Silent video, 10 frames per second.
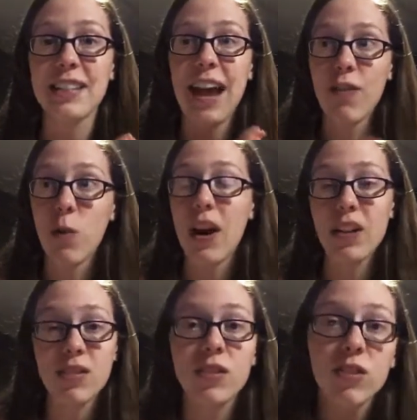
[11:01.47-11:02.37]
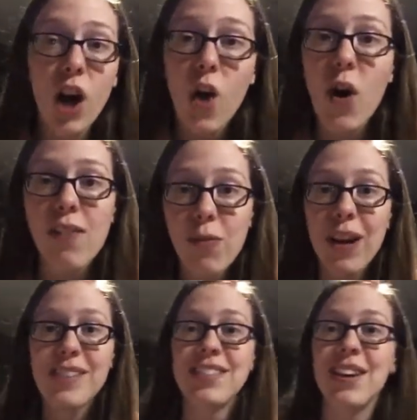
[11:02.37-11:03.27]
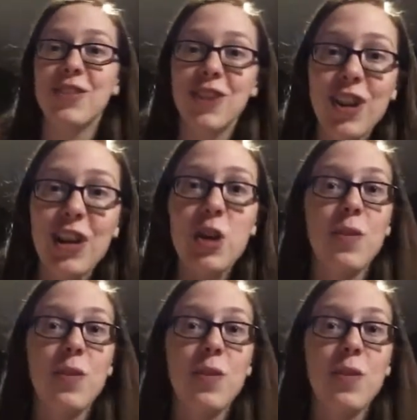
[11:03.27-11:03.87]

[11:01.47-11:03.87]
because everyone else is slow or everyone else is not as good at you